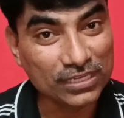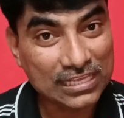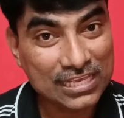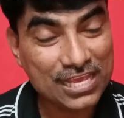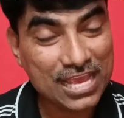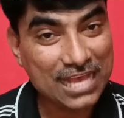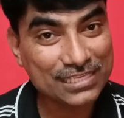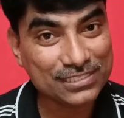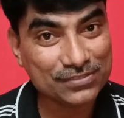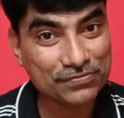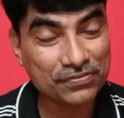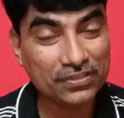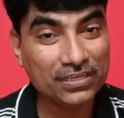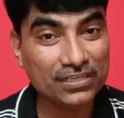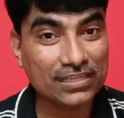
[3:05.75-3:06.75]
He has the
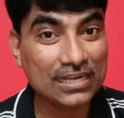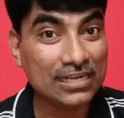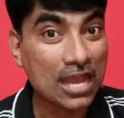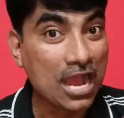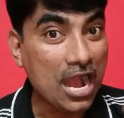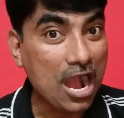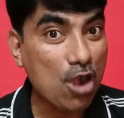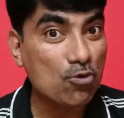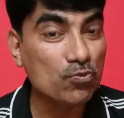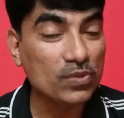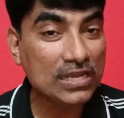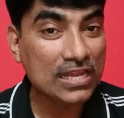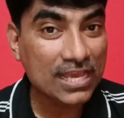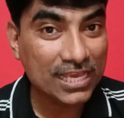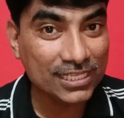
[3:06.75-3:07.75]
fear that how
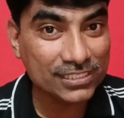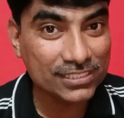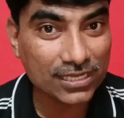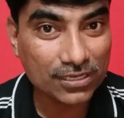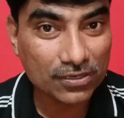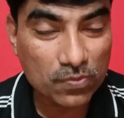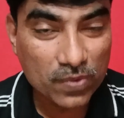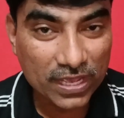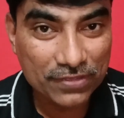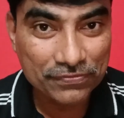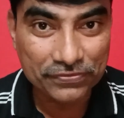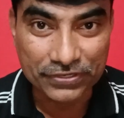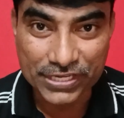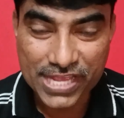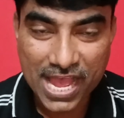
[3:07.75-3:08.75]
will his wife
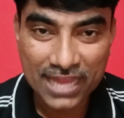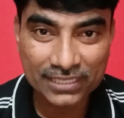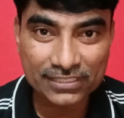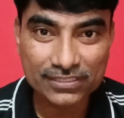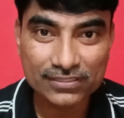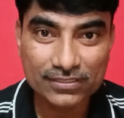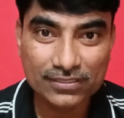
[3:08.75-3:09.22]
react,